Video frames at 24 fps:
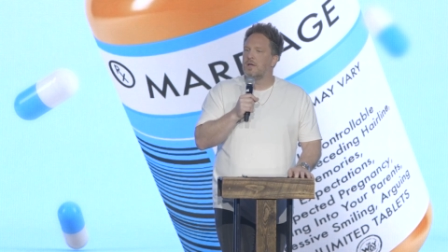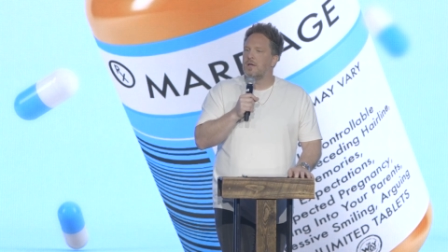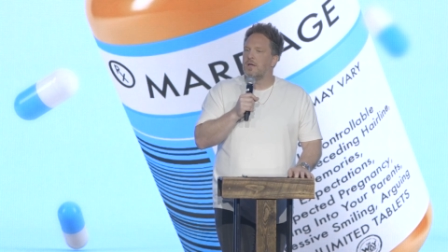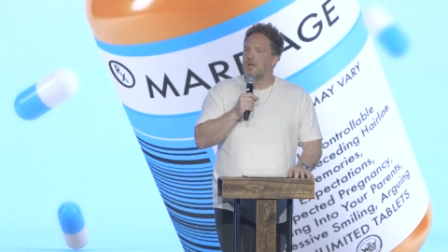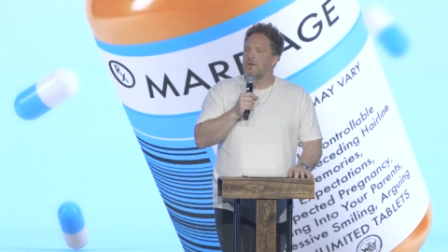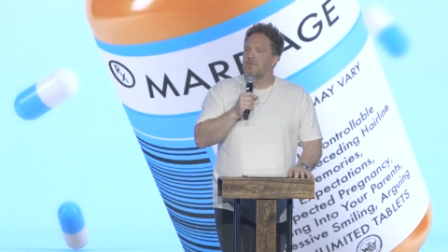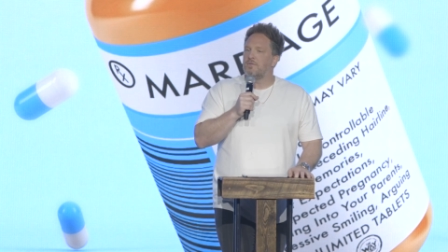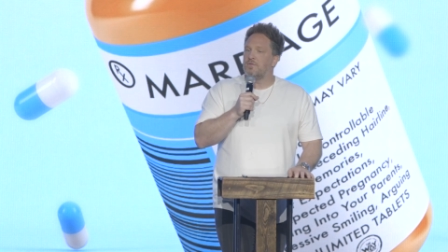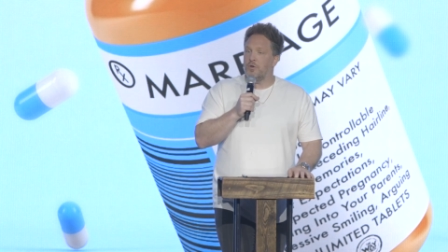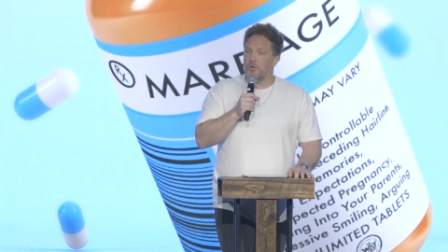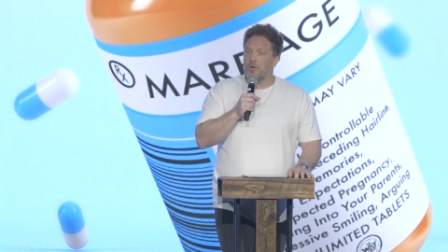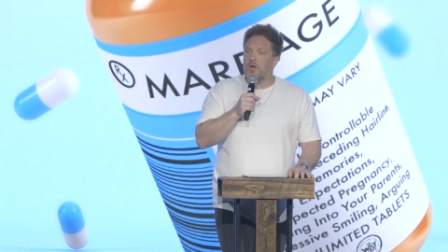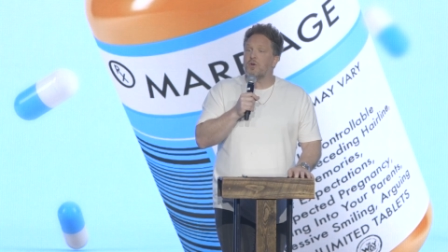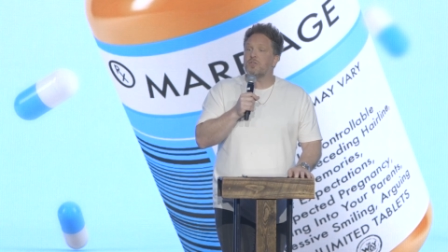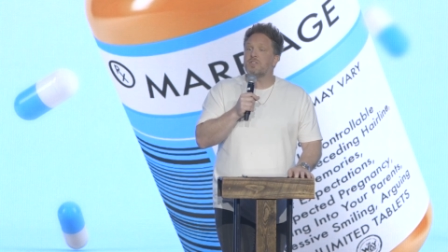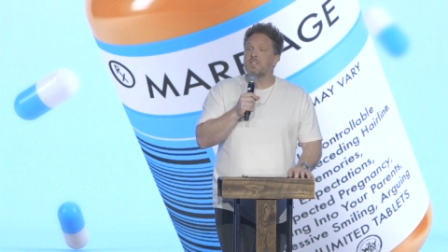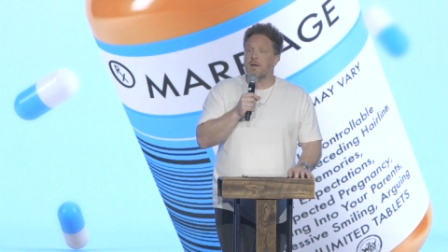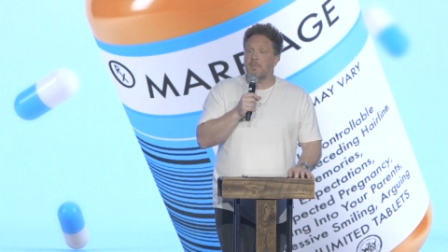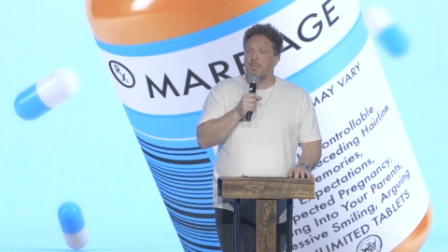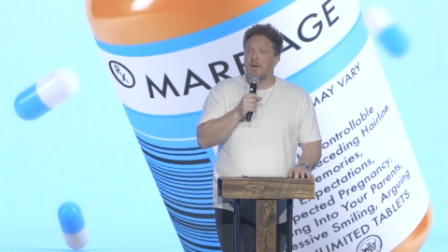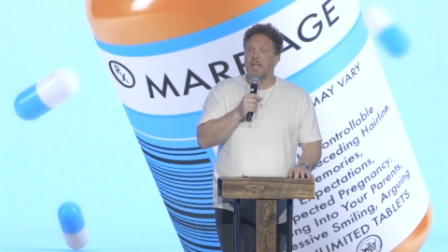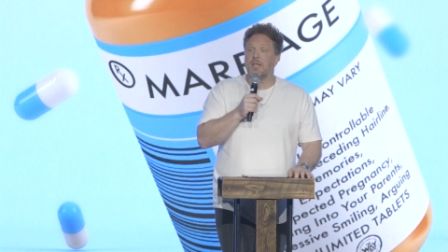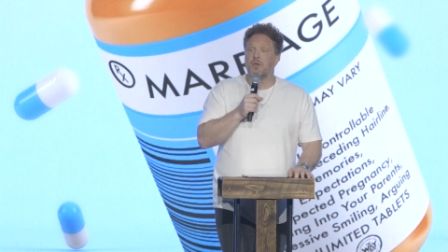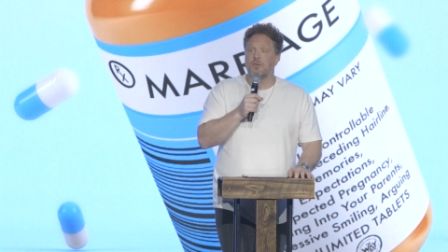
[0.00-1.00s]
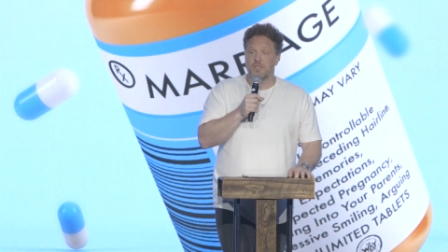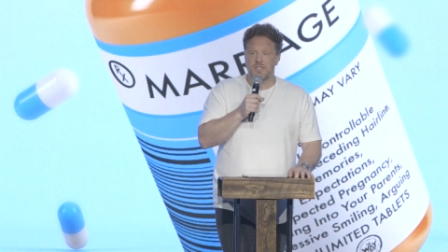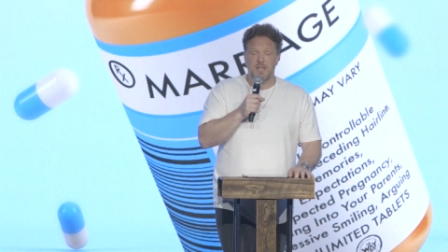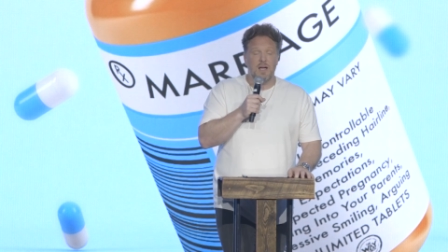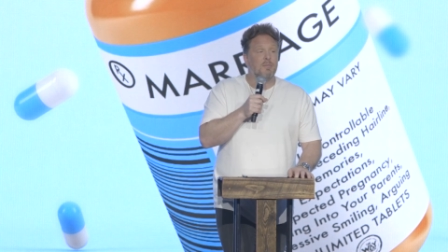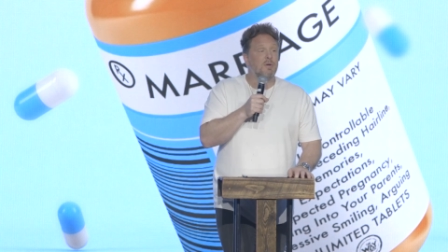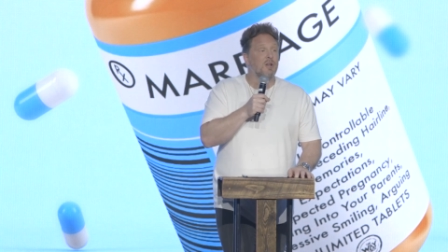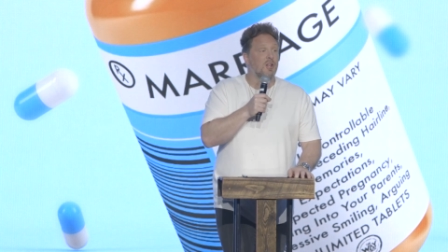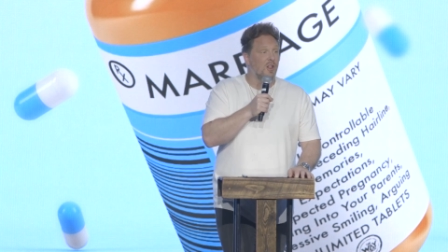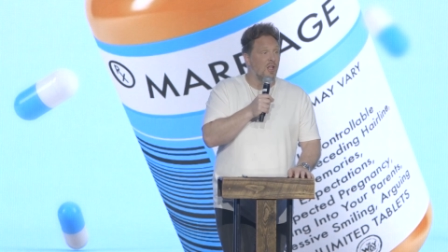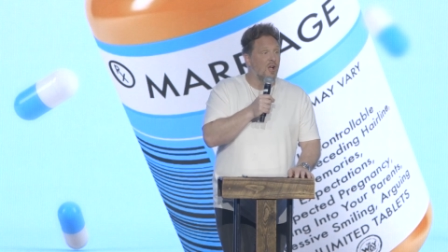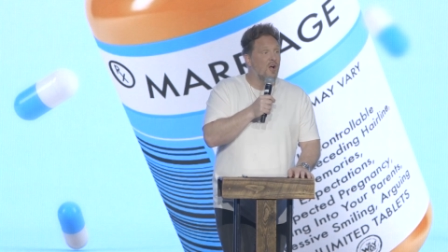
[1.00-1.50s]
If you know somebody who's
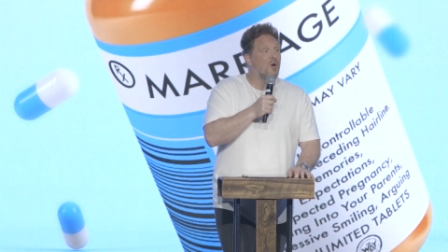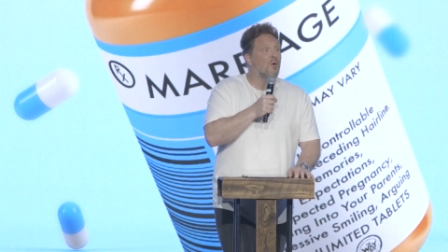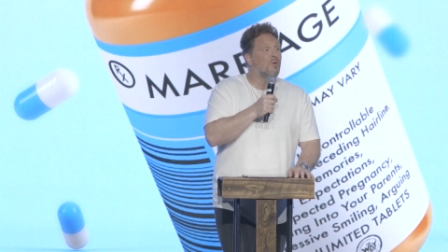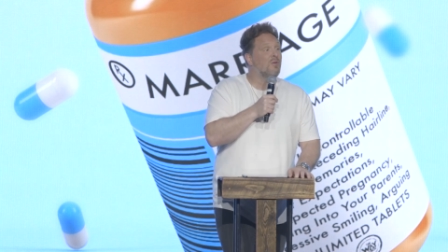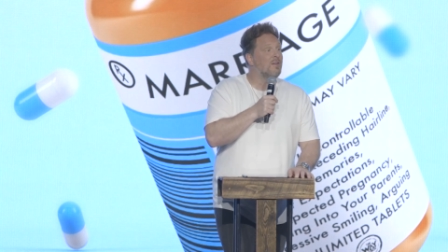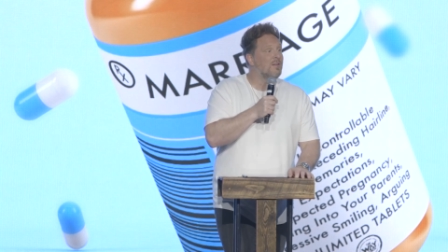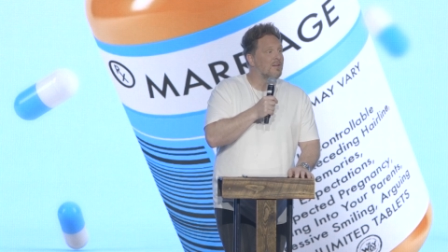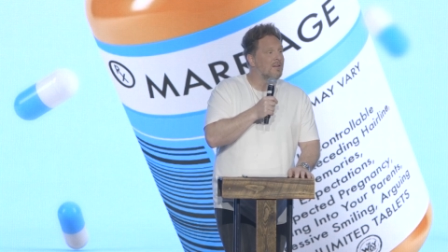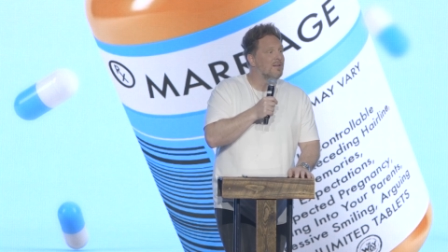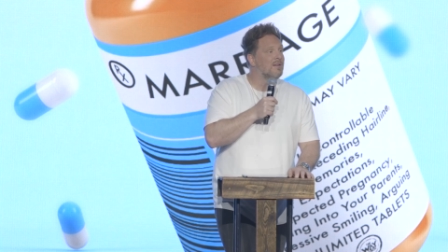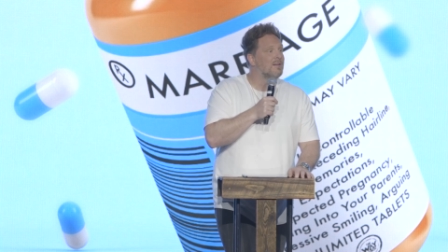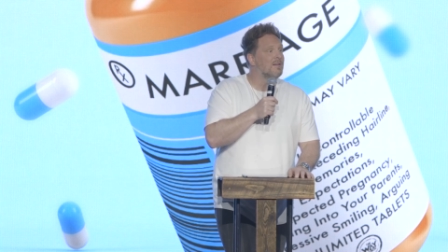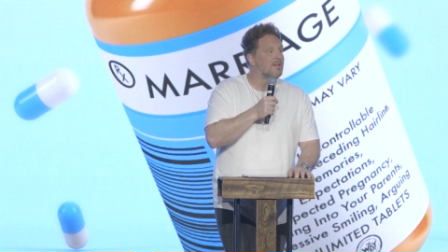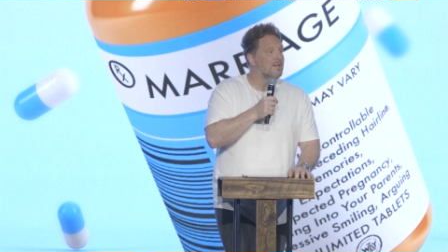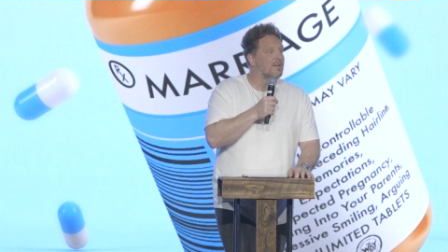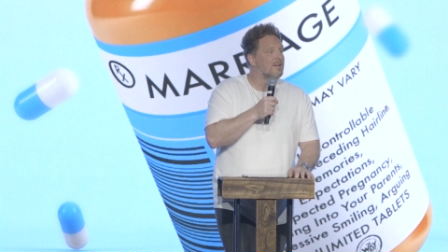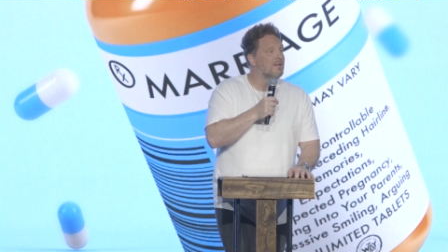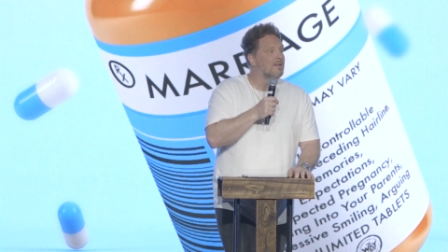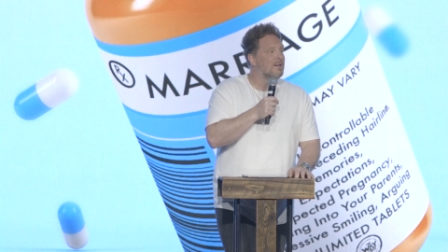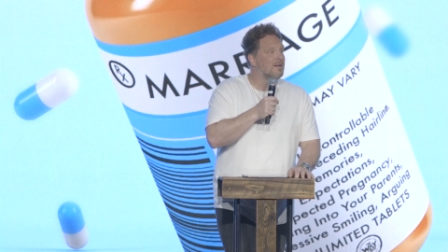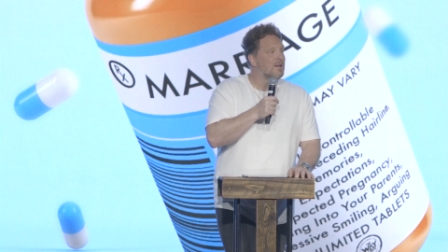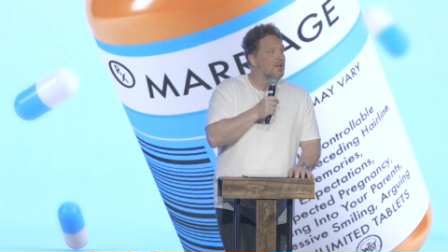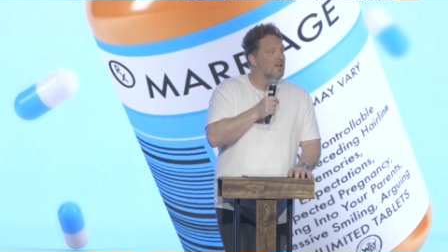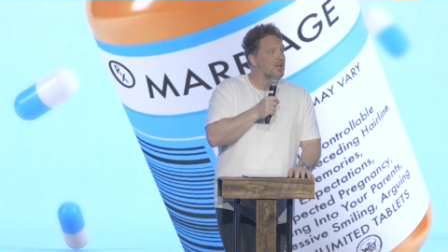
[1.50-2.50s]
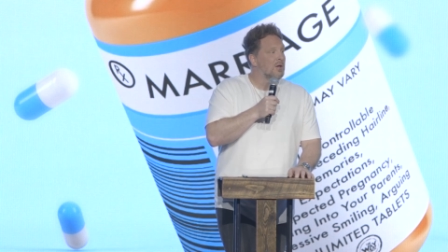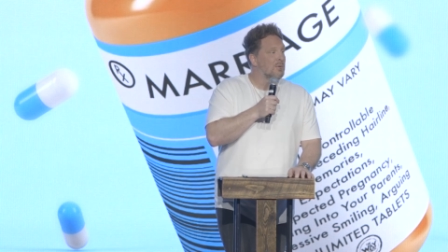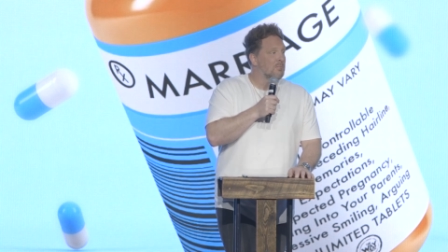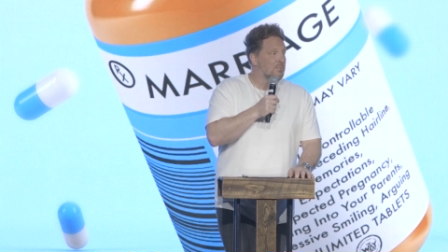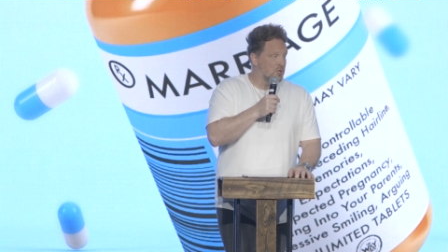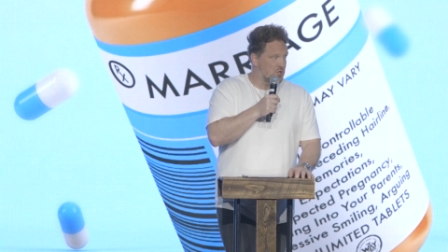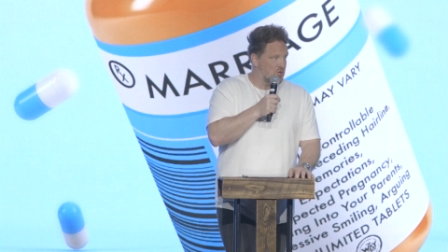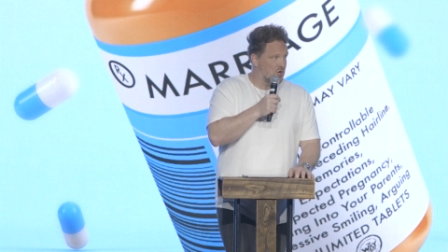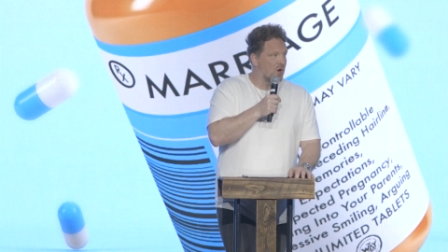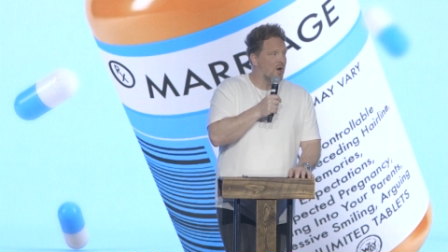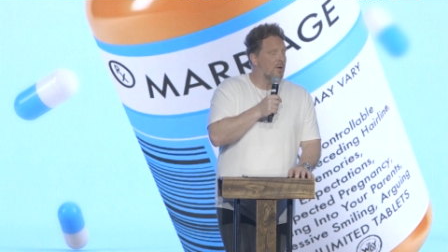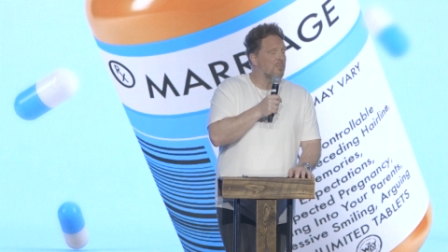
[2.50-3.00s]
coming alone,
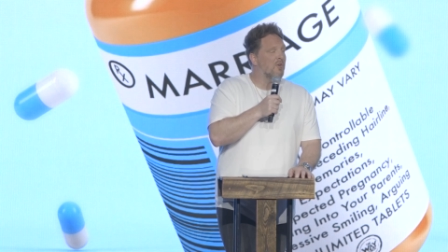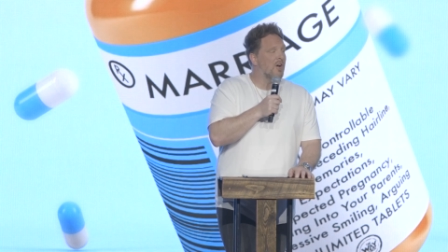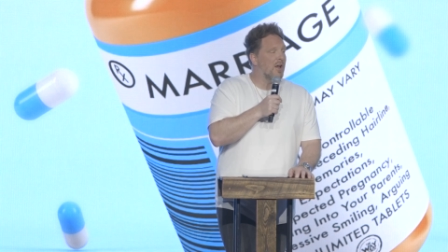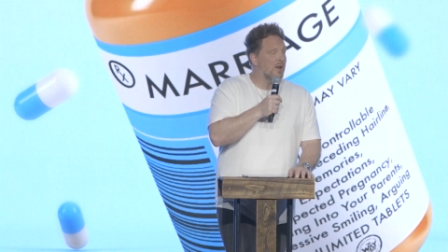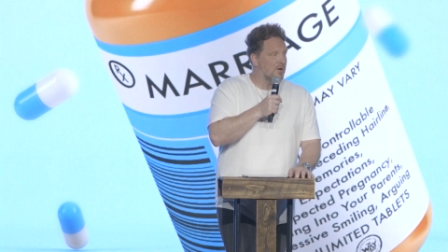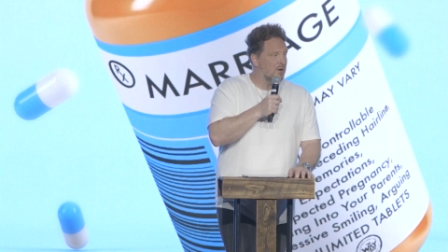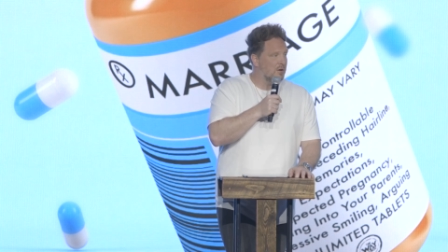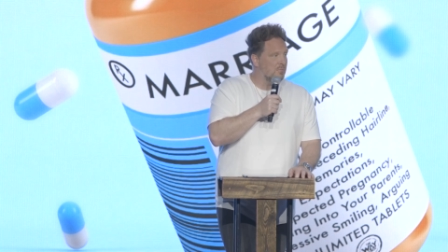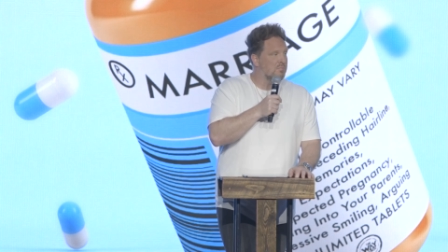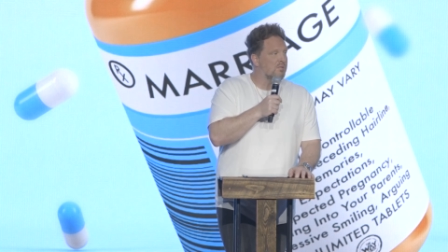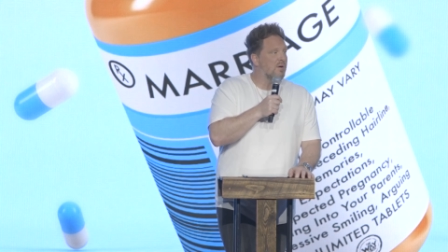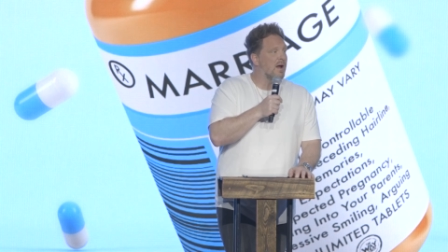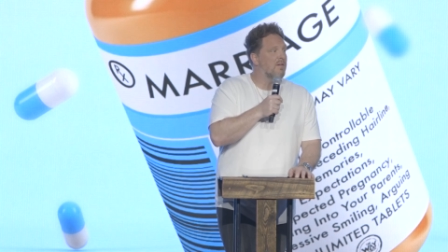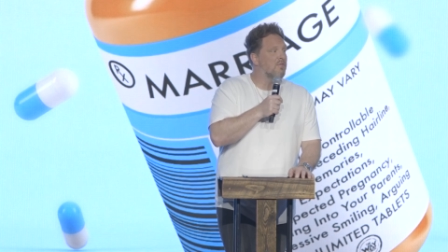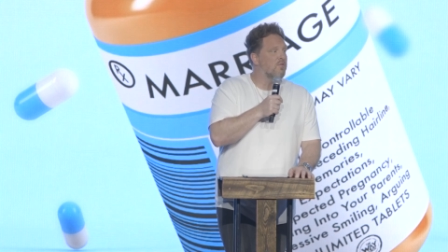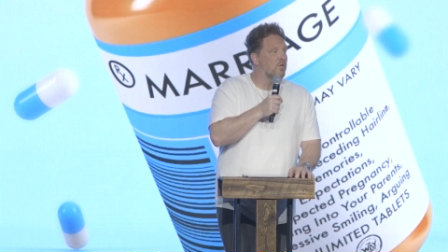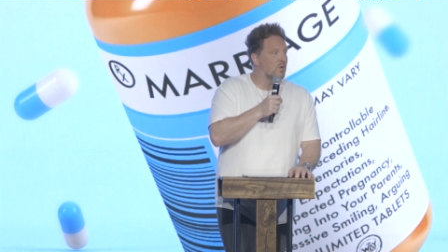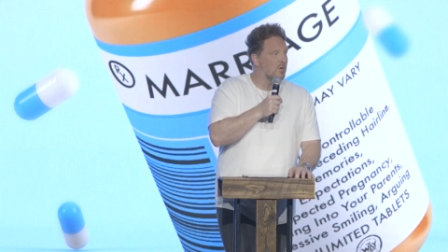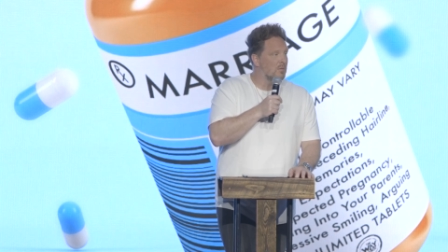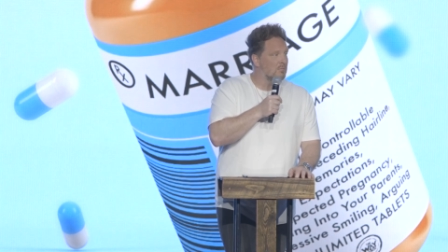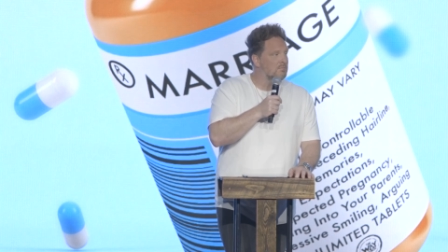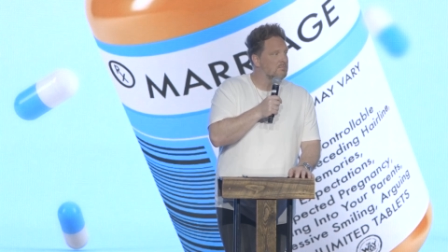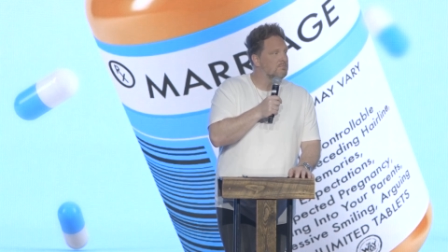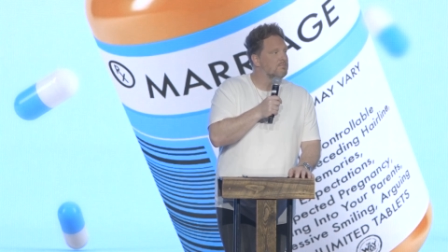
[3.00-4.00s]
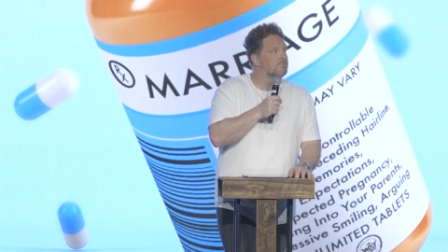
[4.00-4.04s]
put your arm around them and pray for them.